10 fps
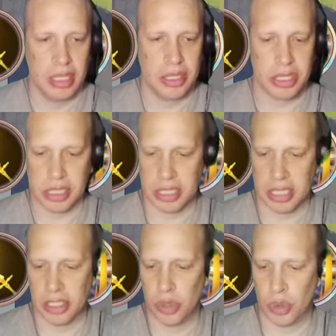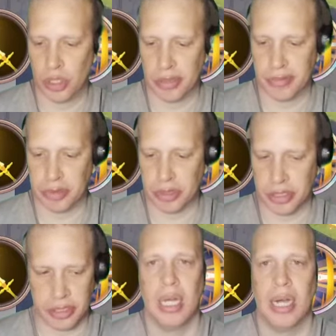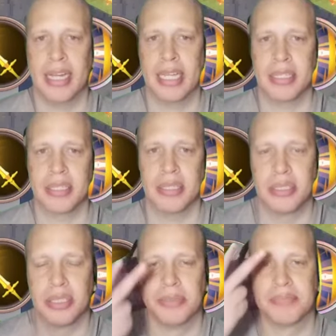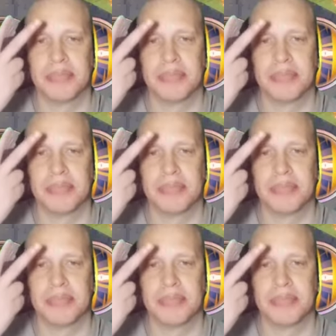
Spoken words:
She's going to do good for you. Alright guys, so